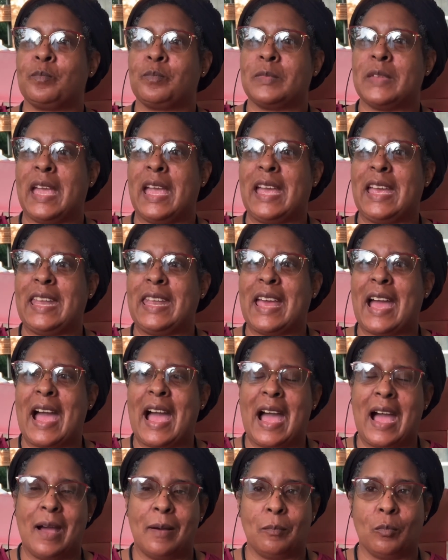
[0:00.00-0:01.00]
And
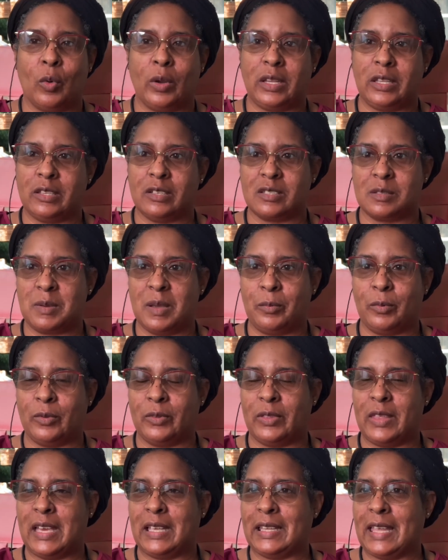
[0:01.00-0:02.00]
I'm one of those people
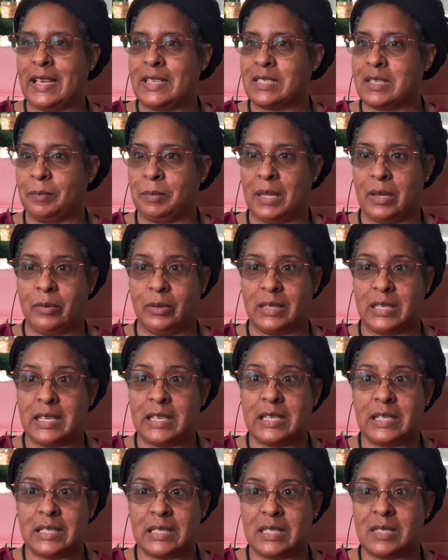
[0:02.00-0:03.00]
that likes to play with
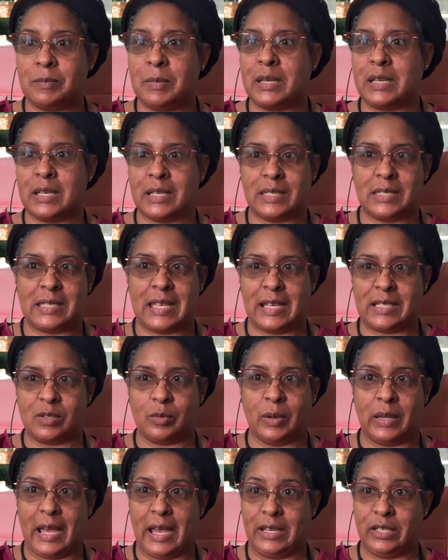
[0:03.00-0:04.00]
kids because that's
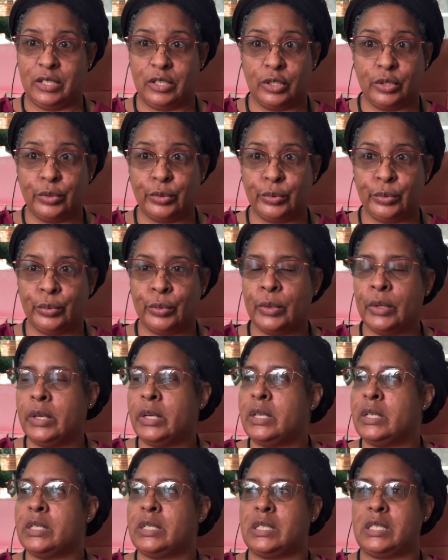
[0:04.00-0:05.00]
what I do.
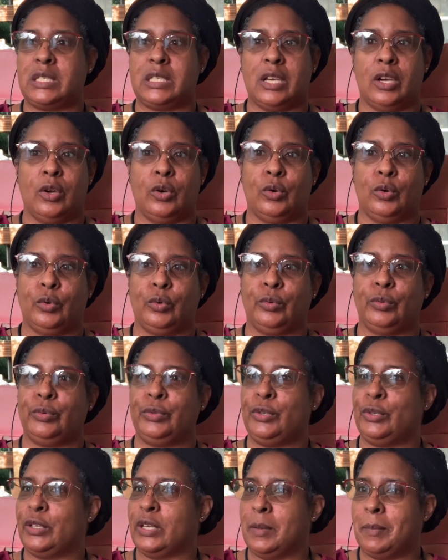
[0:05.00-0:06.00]
So
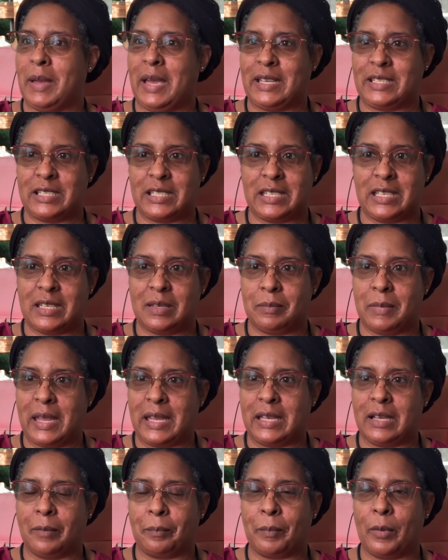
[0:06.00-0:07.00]
you can imagine getting
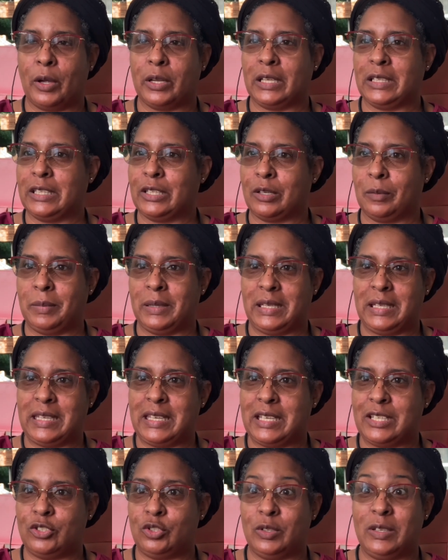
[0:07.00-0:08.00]
makeup on a little bitty
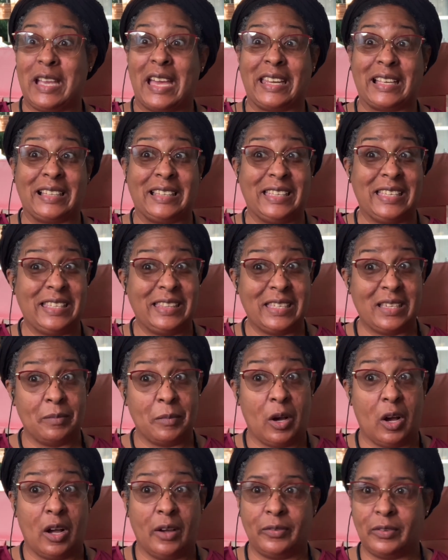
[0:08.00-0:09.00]
kid. You got to clean them
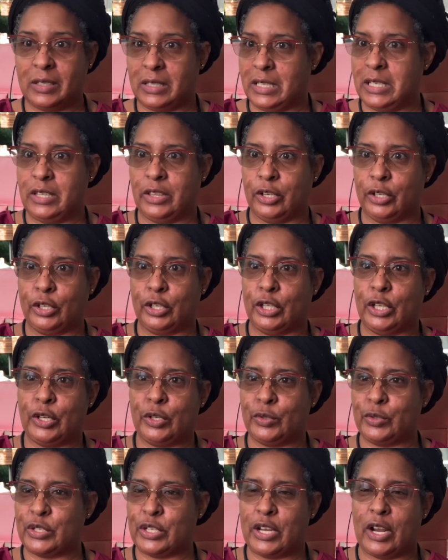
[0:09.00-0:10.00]
off, clean their
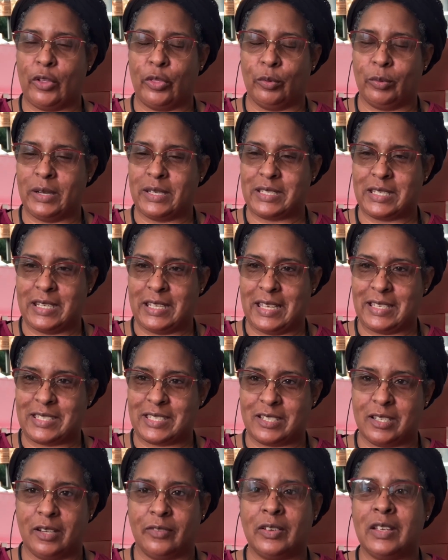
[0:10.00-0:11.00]
clothes, and all the rest of that
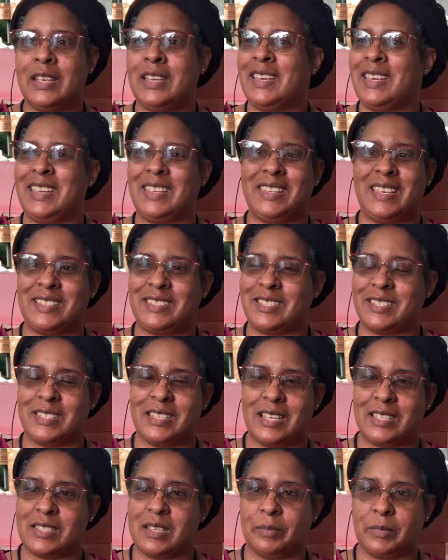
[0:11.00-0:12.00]
stuff. And that's just
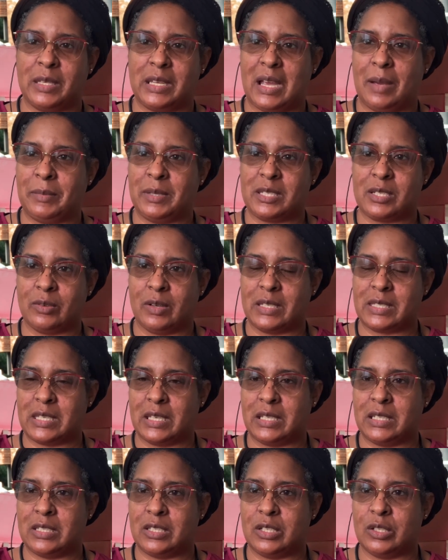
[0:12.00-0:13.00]
not something I'm interested
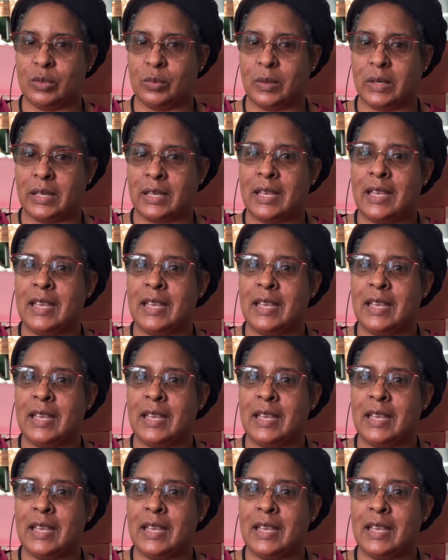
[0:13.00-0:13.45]
in doing.